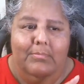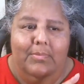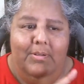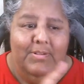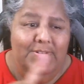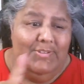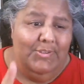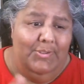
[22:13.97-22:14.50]

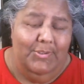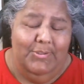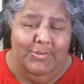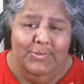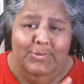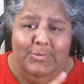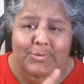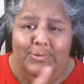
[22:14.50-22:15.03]
Also go
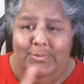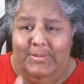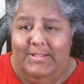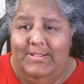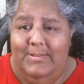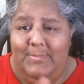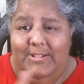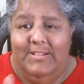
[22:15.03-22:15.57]
to
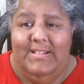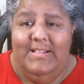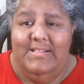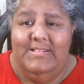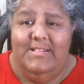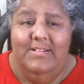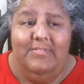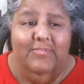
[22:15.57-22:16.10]
Lunatic
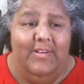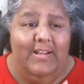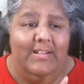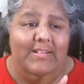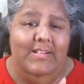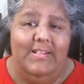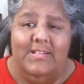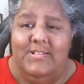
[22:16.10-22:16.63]
Mondays and
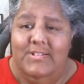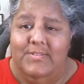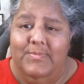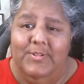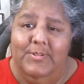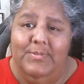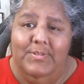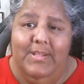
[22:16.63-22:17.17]
find the
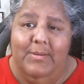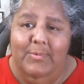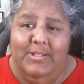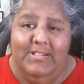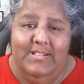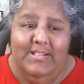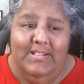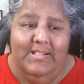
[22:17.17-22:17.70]
interview that we
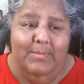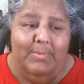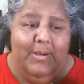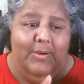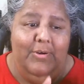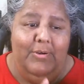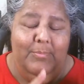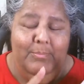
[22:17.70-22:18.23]
did
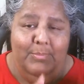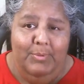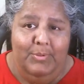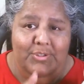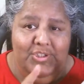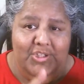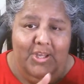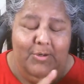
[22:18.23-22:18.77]
about her book,
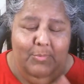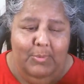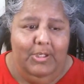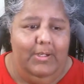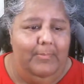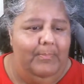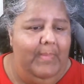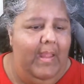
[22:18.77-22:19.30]
Shadow
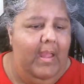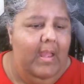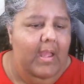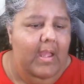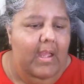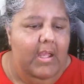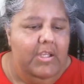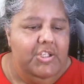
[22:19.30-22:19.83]
Work.
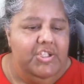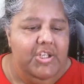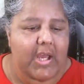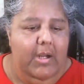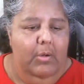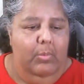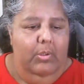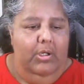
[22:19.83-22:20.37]

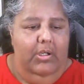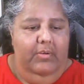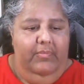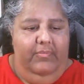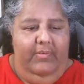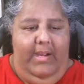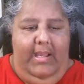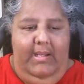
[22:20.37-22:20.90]
Shadow work,
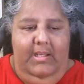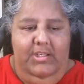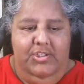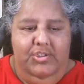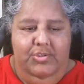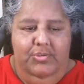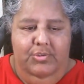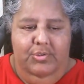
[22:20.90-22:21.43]
Friday,
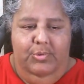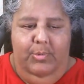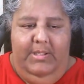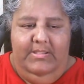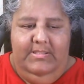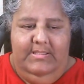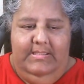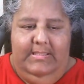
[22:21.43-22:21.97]
June
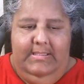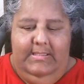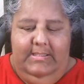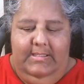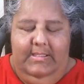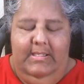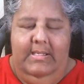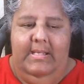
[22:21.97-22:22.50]
20th,
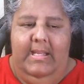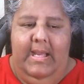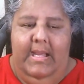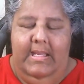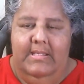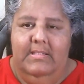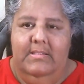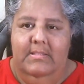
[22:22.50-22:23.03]

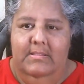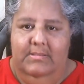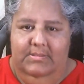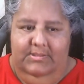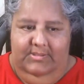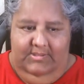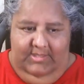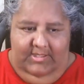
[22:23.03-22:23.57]
9
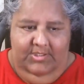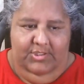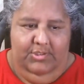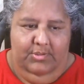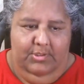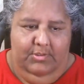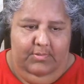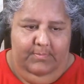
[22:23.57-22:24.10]

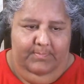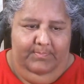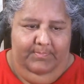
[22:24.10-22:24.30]
Central.